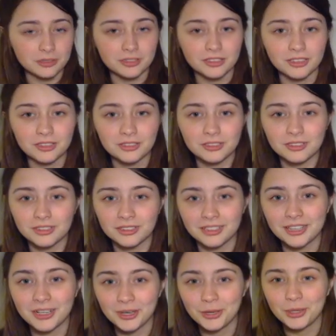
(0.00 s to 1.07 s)
another
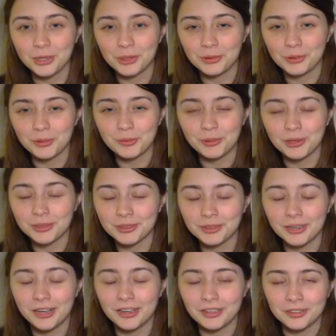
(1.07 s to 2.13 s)
Harry Potter
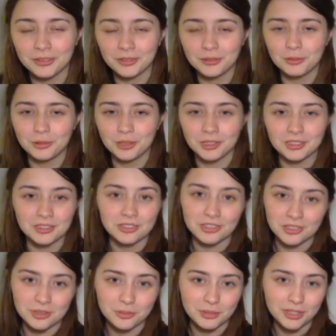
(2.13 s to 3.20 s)
AU where it's
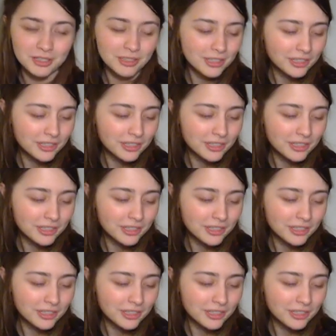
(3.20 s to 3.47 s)
just me.